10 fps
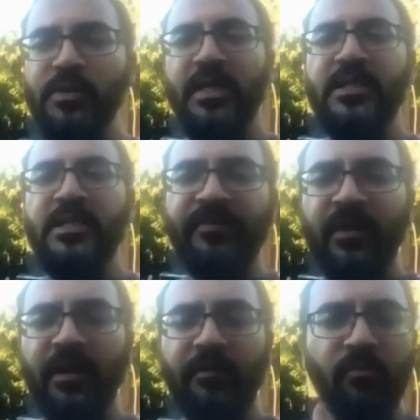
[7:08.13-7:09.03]
us for
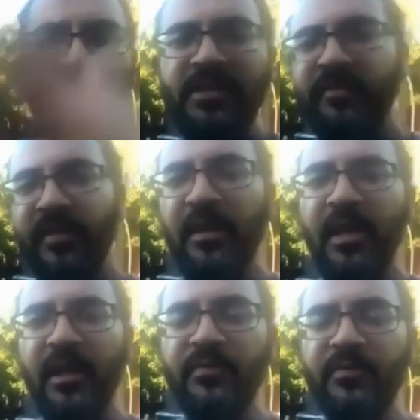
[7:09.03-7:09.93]
the rest of our
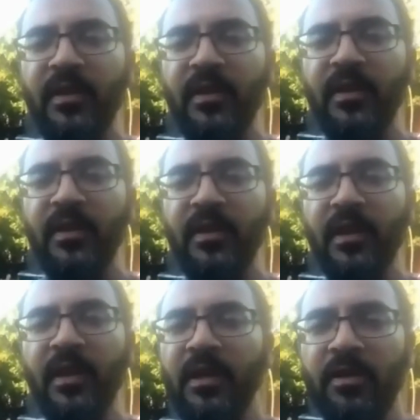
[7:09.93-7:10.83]
lives. You
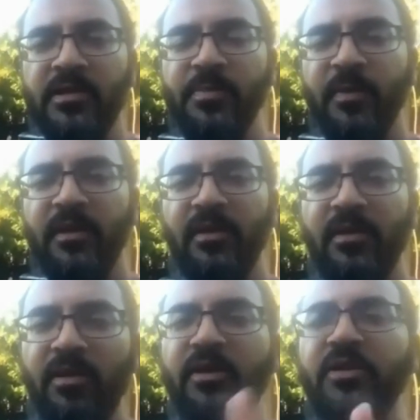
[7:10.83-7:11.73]
can only do